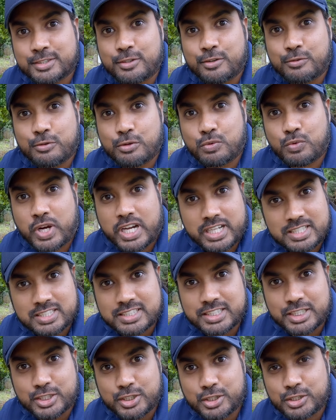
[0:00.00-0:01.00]
So what
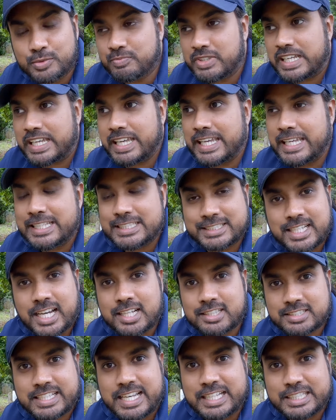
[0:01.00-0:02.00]
does he do? He
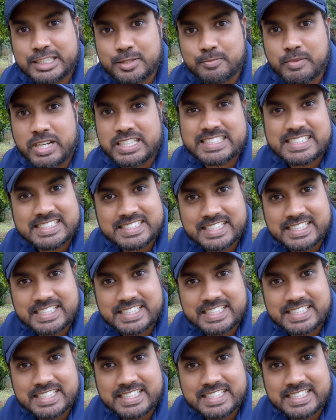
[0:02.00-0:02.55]
starts catching mice.